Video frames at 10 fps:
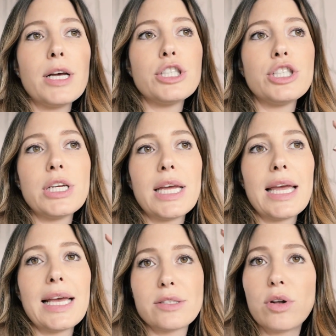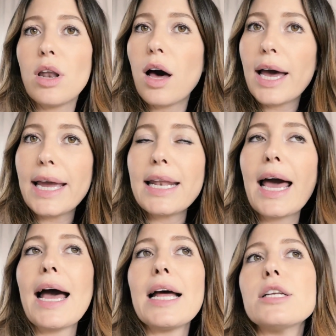she is online,
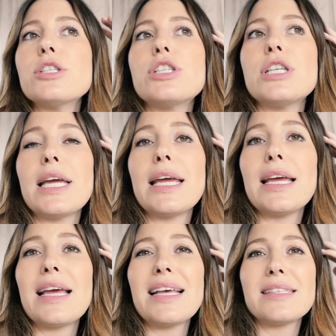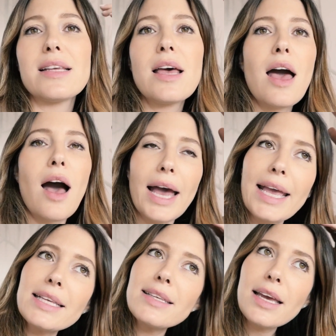and she is, I
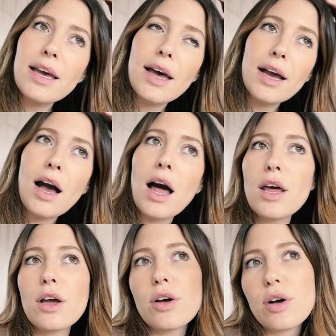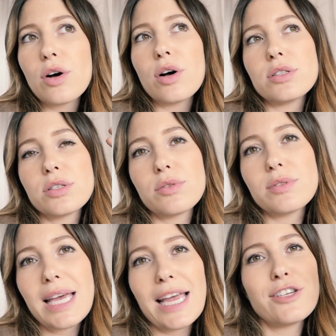guess, like a colour
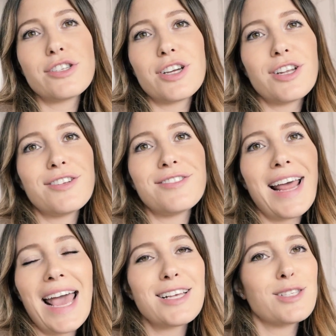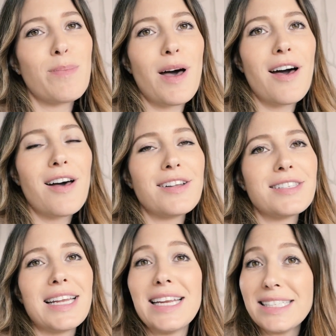consultation
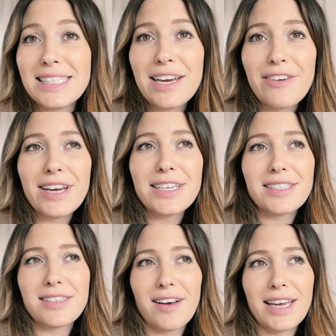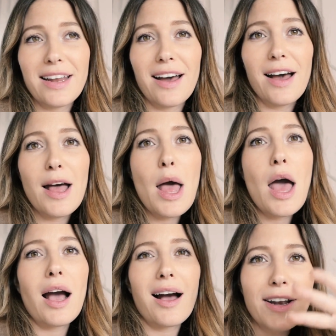expert, an interior designer,
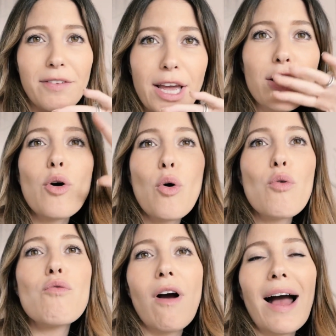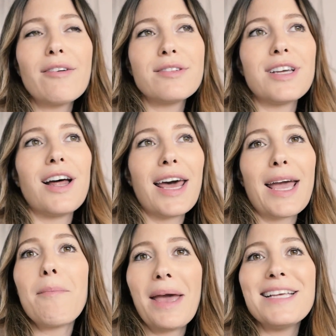kind of like an all-rounder,
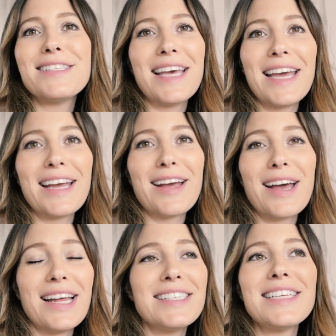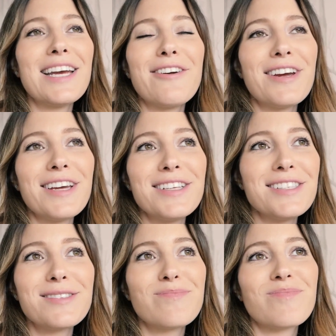like amazing
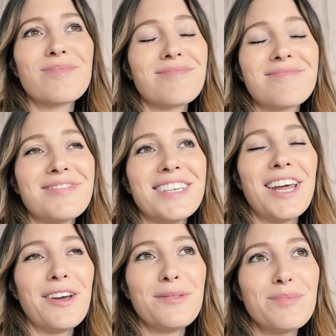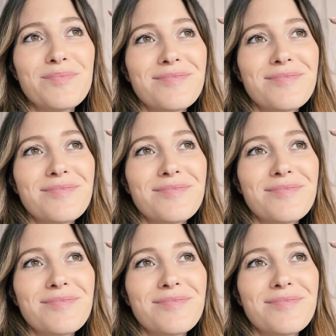interiors, you know,